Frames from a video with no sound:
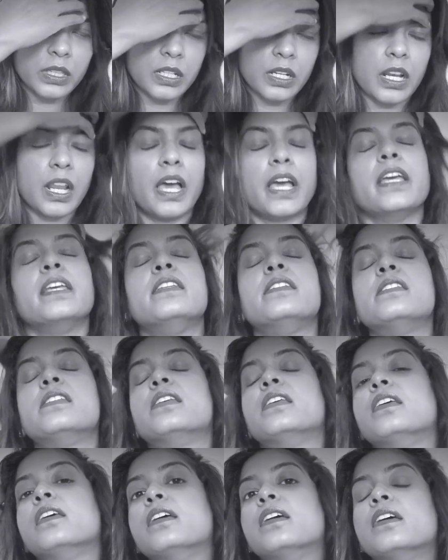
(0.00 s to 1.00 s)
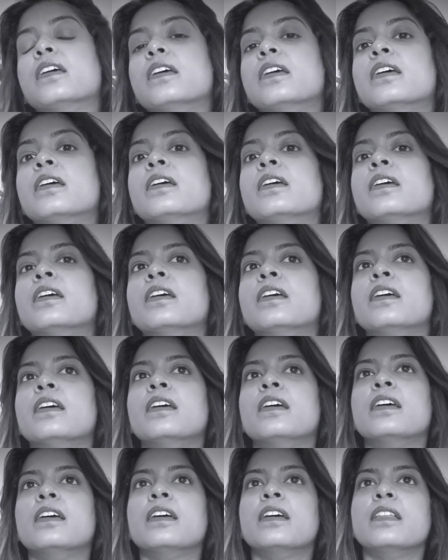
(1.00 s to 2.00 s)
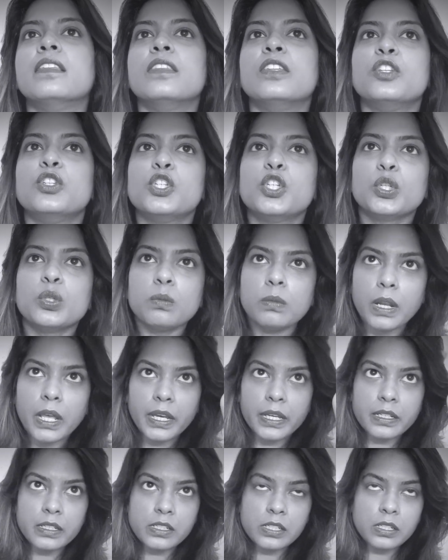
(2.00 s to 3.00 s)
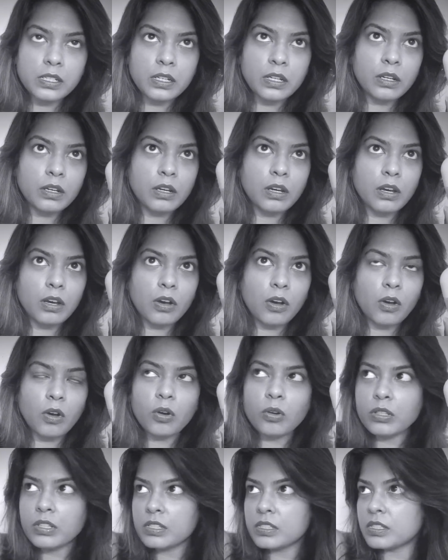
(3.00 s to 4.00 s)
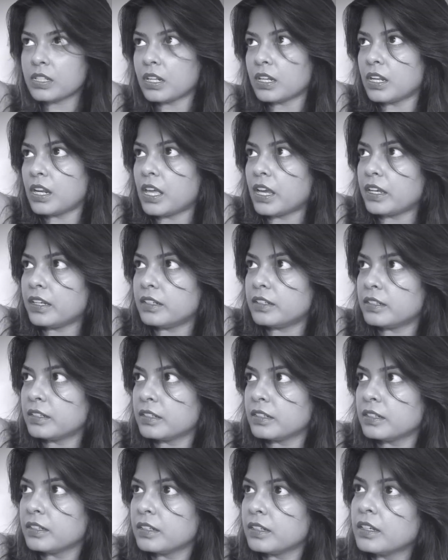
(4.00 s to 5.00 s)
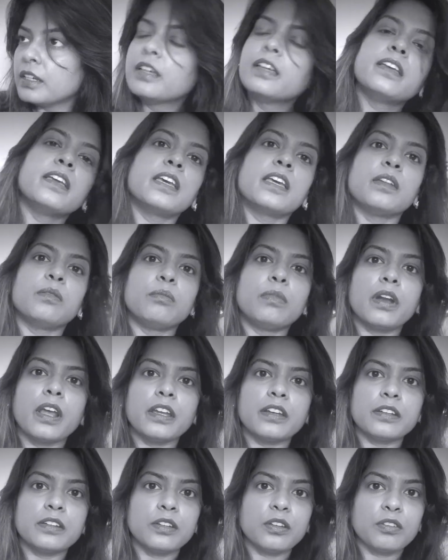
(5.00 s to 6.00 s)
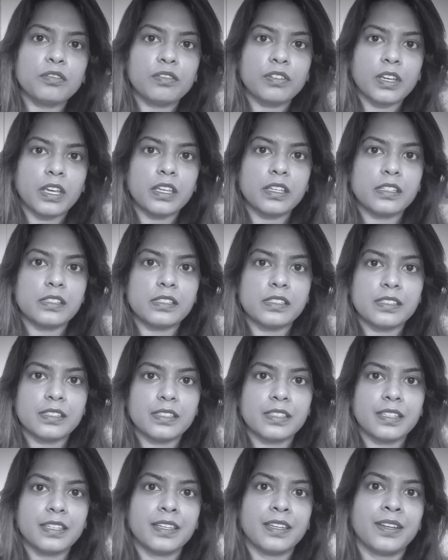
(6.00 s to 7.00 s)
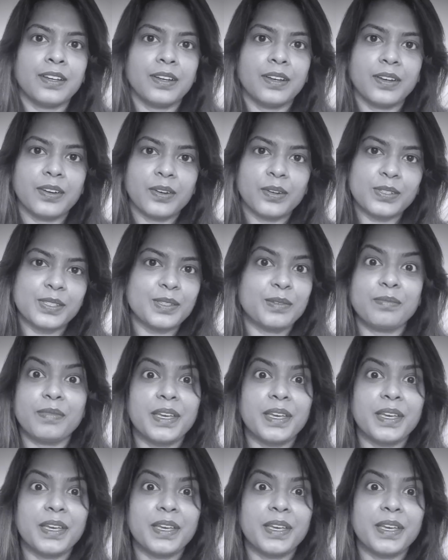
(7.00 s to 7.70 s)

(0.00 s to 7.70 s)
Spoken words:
the light. The tube light or the sunlight can brighten your face or some